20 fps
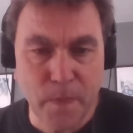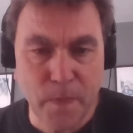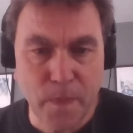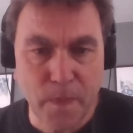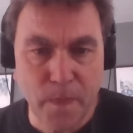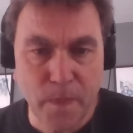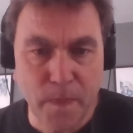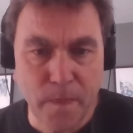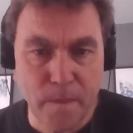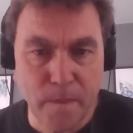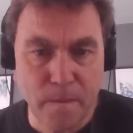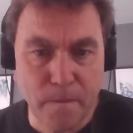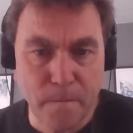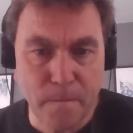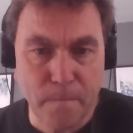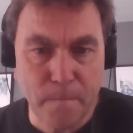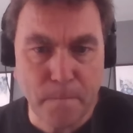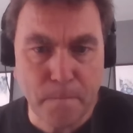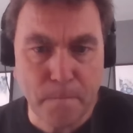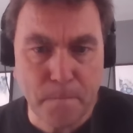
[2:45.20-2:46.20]

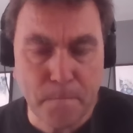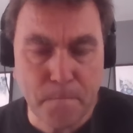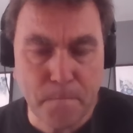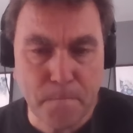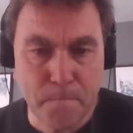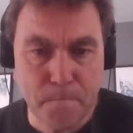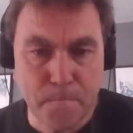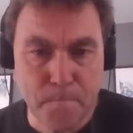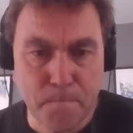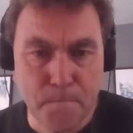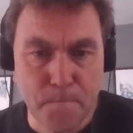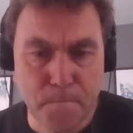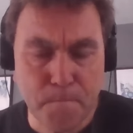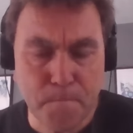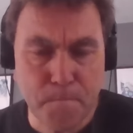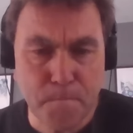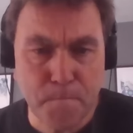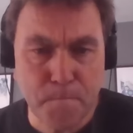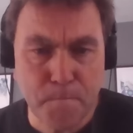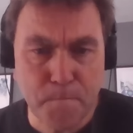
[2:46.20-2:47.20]

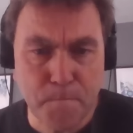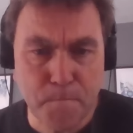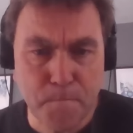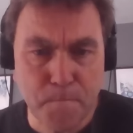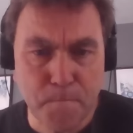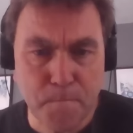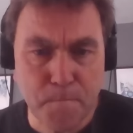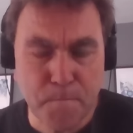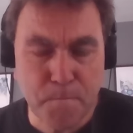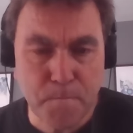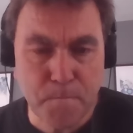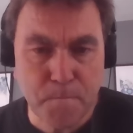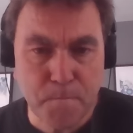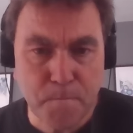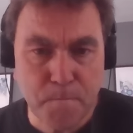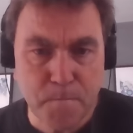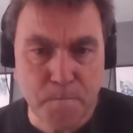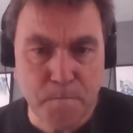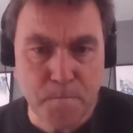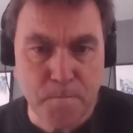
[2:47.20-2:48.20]

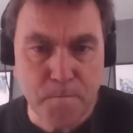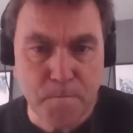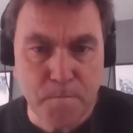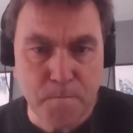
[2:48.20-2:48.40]
No words are spoken by the person on screen.